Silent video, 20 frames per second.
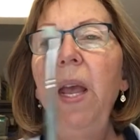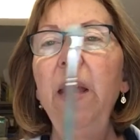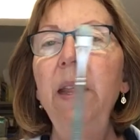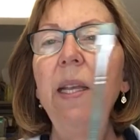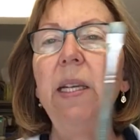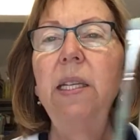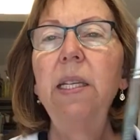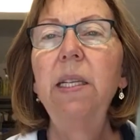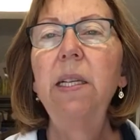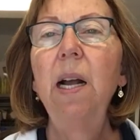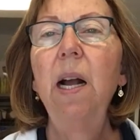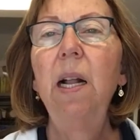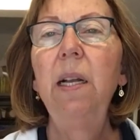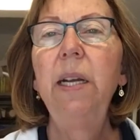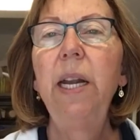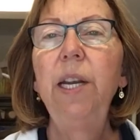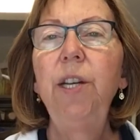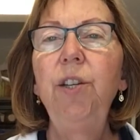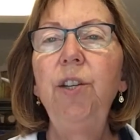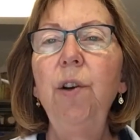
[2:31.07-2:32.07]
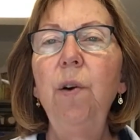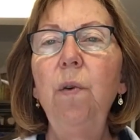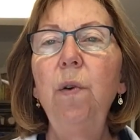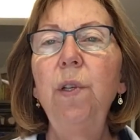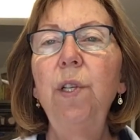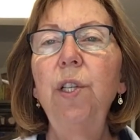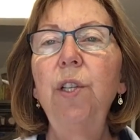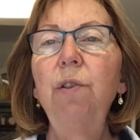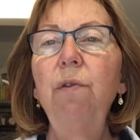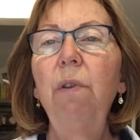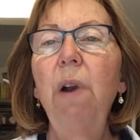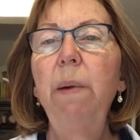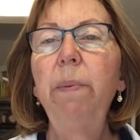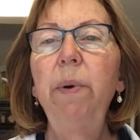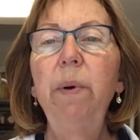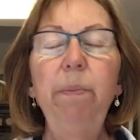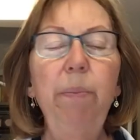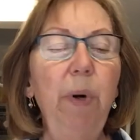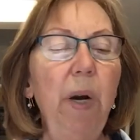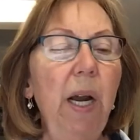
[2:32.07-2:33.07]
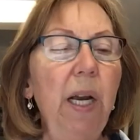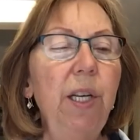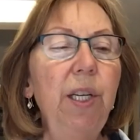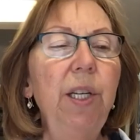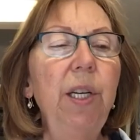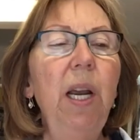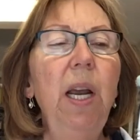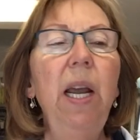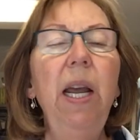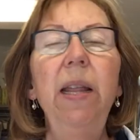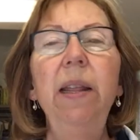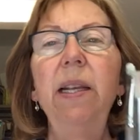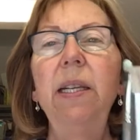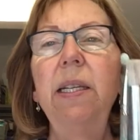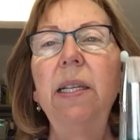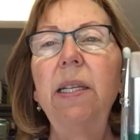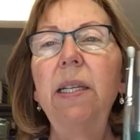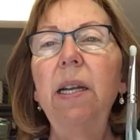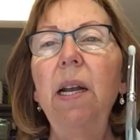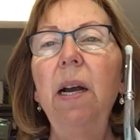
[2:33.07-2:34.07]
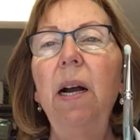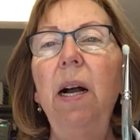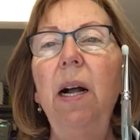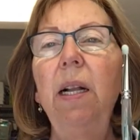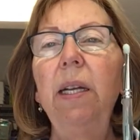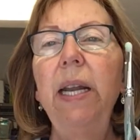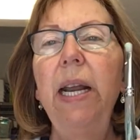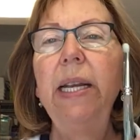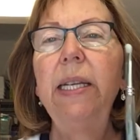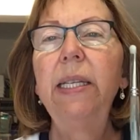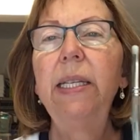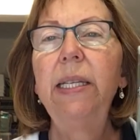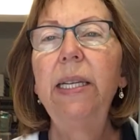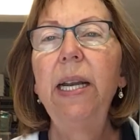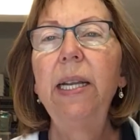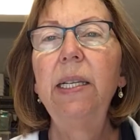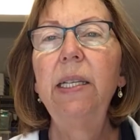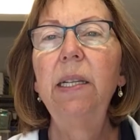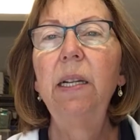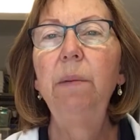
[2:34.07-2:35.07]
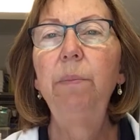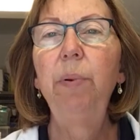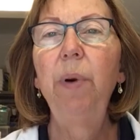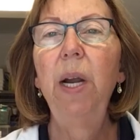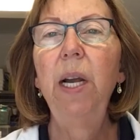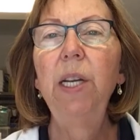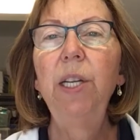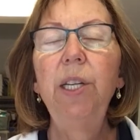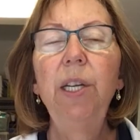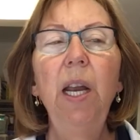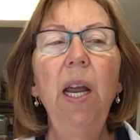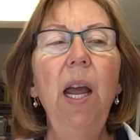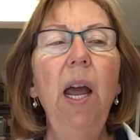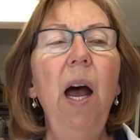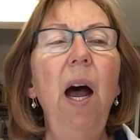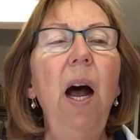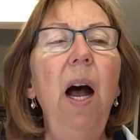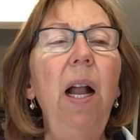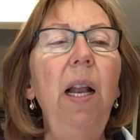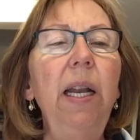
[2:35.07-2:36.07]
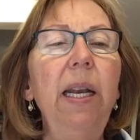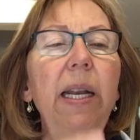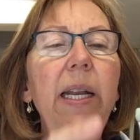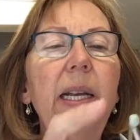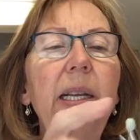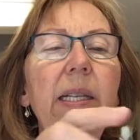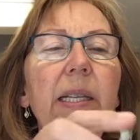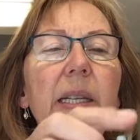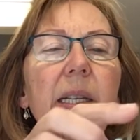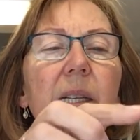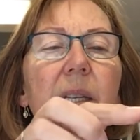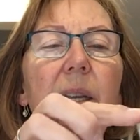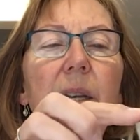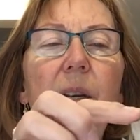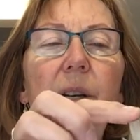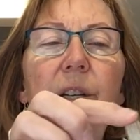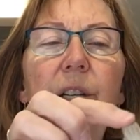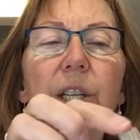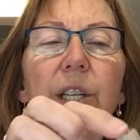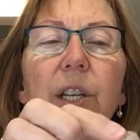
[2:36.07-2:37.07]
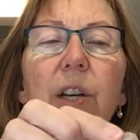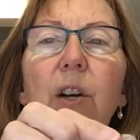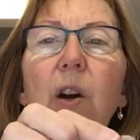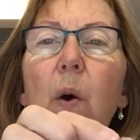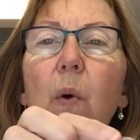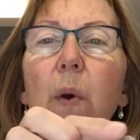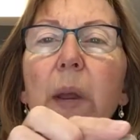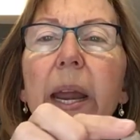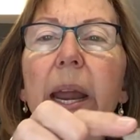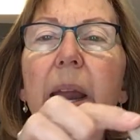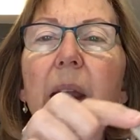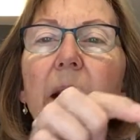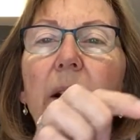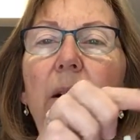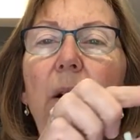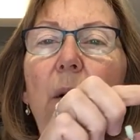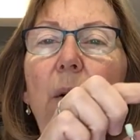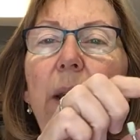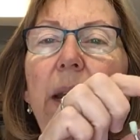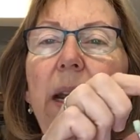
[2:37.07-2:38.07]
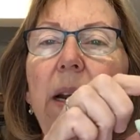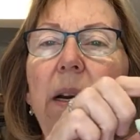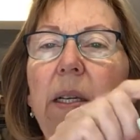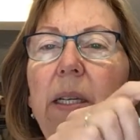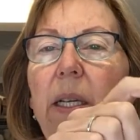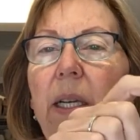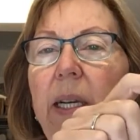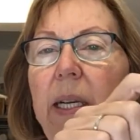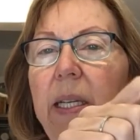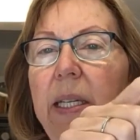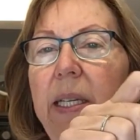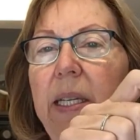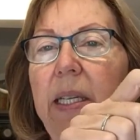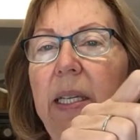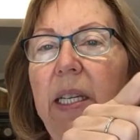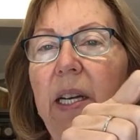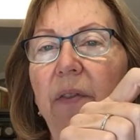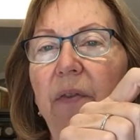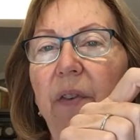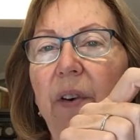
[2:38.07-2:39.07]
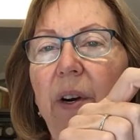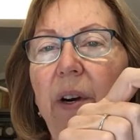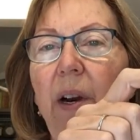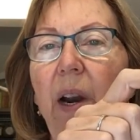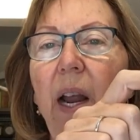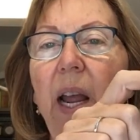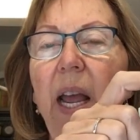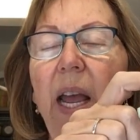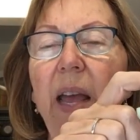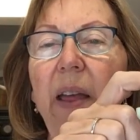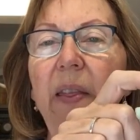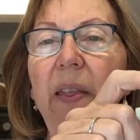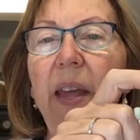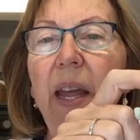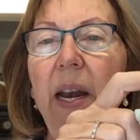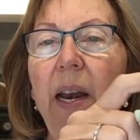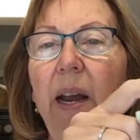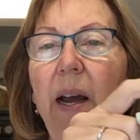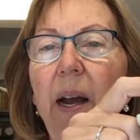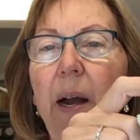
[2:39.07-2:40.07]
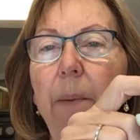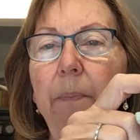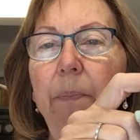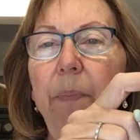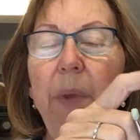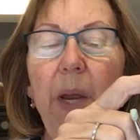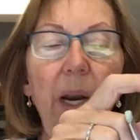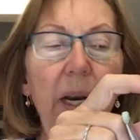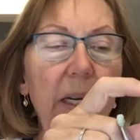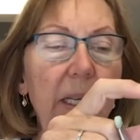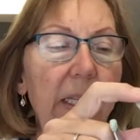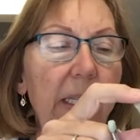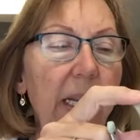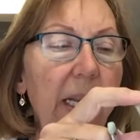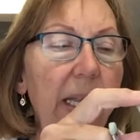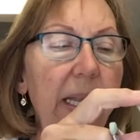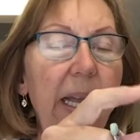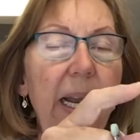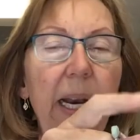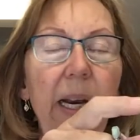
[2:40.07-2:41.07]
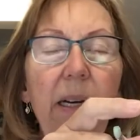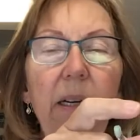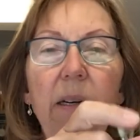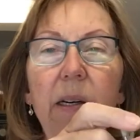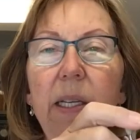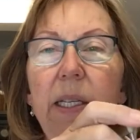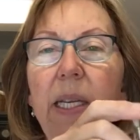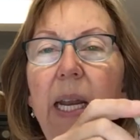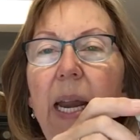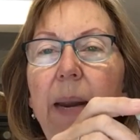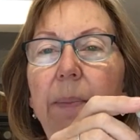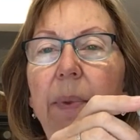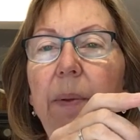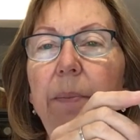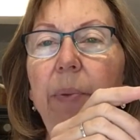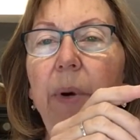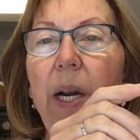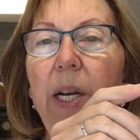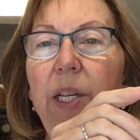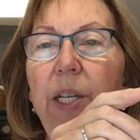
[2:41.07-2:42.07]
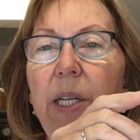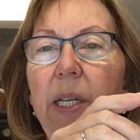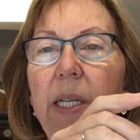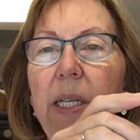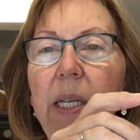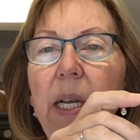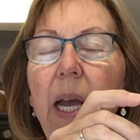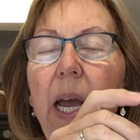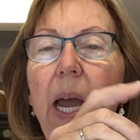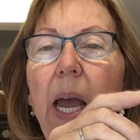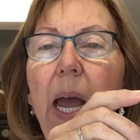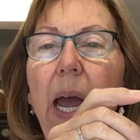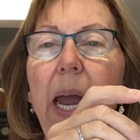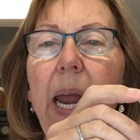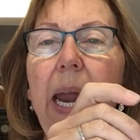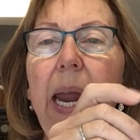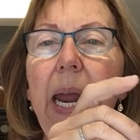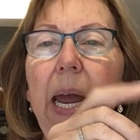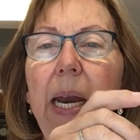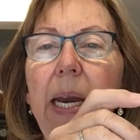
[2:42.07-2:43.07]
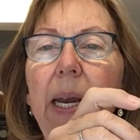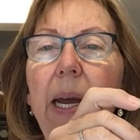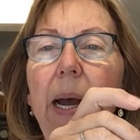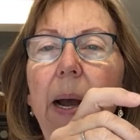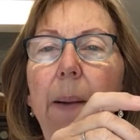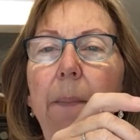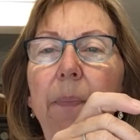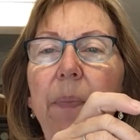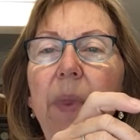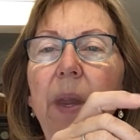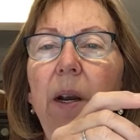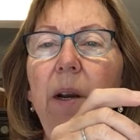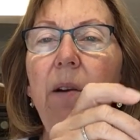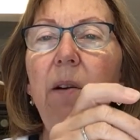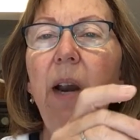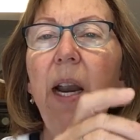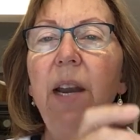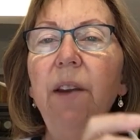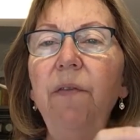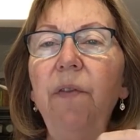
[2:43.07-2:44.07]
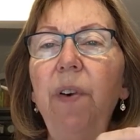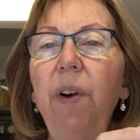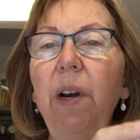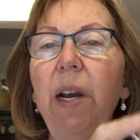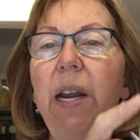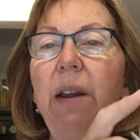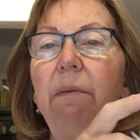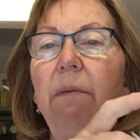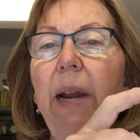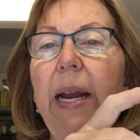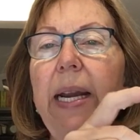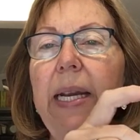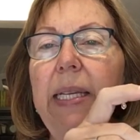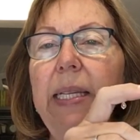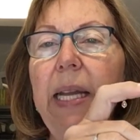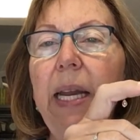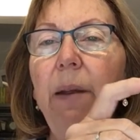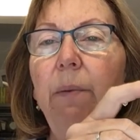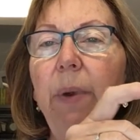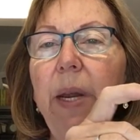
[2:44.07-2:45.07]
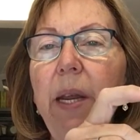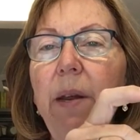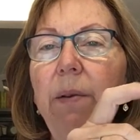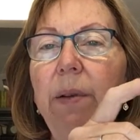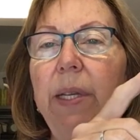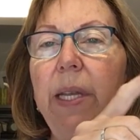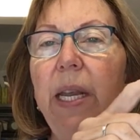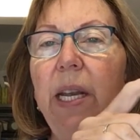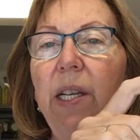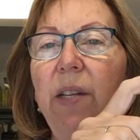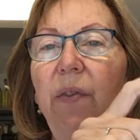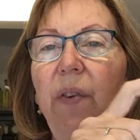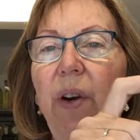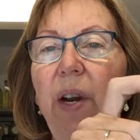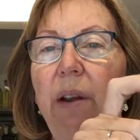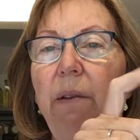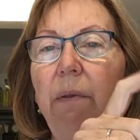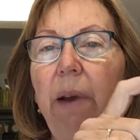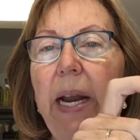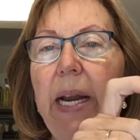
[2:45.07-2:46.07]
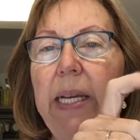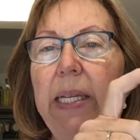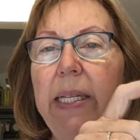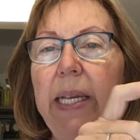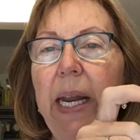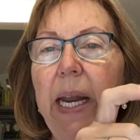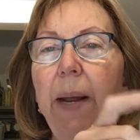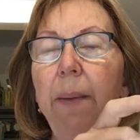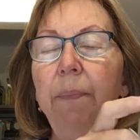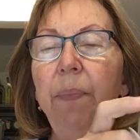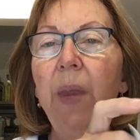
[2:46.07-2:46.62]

This is called a Joe's Scrubber brush. This is called a stencil brush. All it is they're just goat hair. Goat hair is a little stiffer than our synthetic or sable brushes. And they're great for erasing. We use these for erasing.